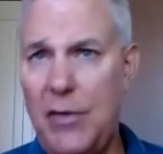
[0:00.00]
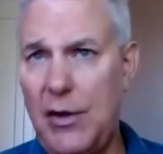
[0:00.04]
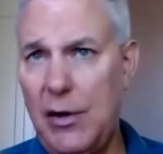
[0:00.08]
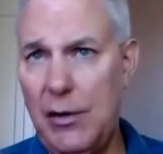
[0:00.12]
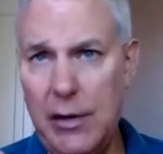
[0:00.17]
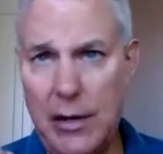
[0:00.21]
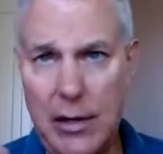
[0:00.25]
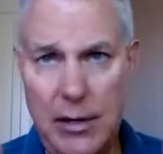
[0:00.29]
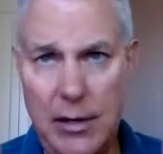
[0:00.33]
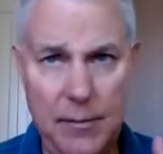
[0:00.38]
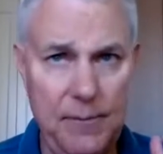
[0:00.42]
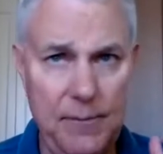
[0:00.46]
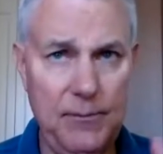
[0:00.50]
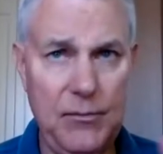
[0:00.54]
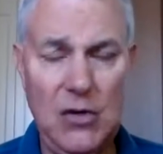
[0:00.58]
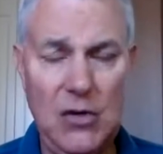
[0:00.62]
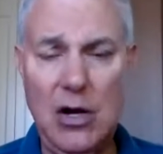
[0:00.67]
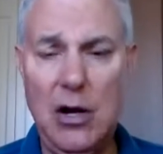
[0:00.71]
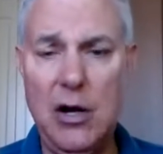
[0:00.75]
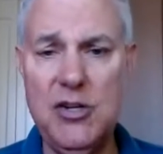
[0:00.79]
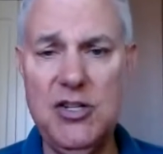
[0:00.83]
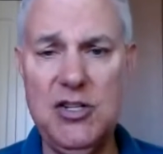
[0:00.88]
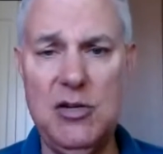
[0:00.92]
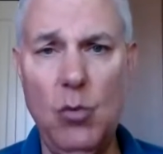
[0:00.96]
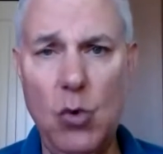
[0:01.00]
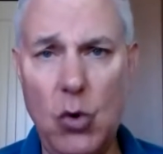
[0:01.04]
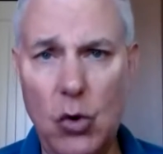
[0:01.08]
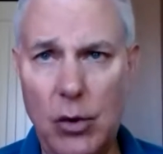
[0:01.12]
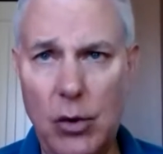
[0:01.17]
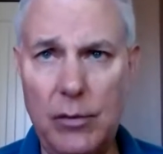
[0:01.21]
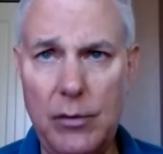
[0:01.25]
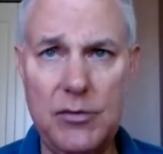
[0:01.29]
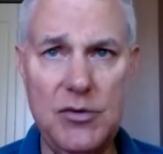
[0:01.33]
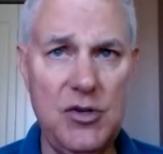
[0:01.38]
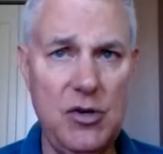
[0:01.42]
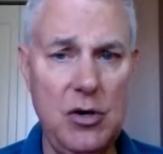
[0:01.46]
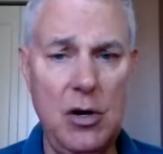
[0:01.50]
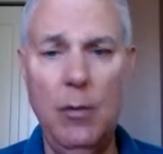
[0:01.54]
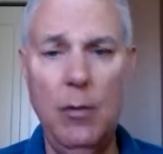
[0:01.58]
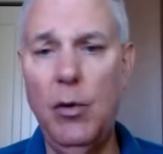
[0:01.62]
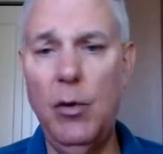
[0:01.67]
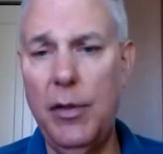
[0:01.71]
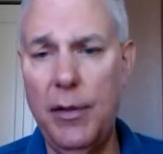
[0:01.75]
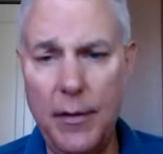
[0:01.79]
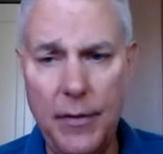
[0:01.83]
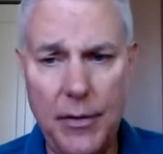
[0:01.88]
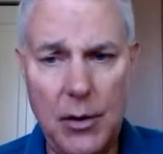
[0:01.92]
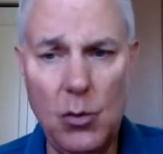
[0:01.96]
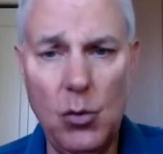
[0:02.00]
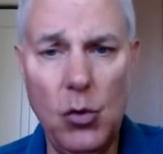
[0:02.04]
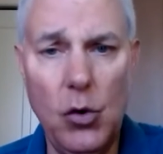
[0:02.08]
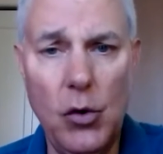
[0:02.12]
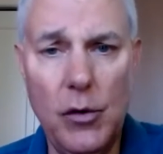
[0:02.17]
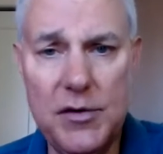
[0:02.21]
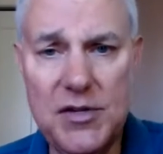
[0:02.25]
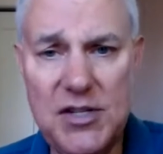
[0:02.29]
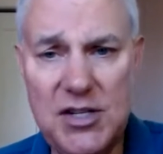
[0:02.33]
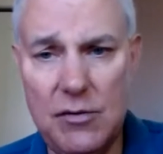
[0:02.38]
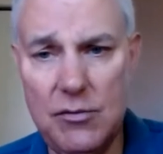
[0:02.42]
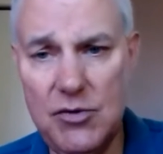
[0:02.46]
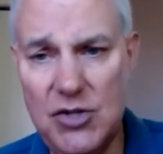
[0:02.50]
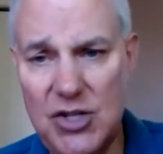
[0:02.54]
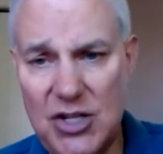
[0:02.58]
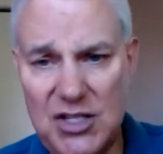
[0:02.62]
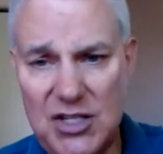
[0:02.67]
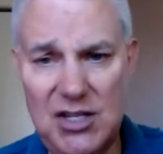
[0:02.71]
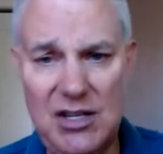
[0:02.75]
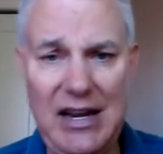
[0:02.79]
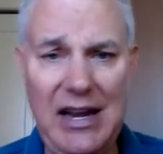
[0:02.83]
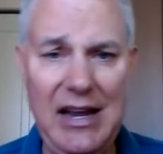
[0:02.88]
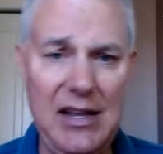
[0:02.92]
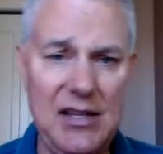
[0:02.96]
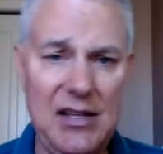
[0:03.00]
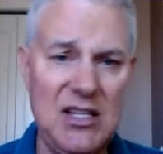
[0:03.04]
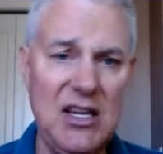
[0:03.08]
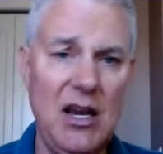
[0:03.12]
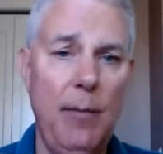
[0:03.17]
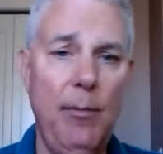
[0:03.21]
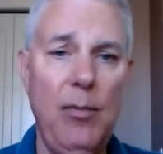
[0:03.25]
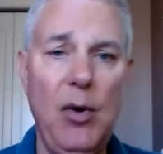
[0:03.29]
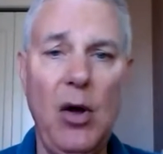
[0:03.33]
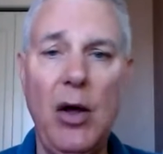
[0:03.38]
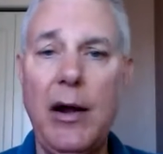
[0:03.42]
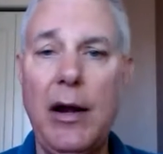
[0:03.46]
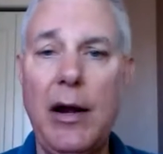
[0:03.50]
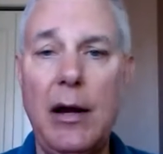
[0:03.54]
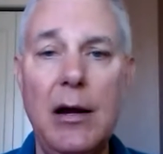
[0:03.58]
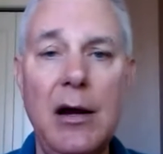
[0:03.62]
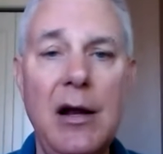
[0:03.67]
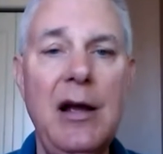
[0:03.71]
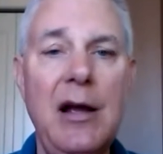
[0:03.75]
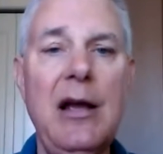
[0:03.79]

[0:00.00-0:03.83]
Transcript: They're going to cause you more trouble than they're worth. So just heads up on it.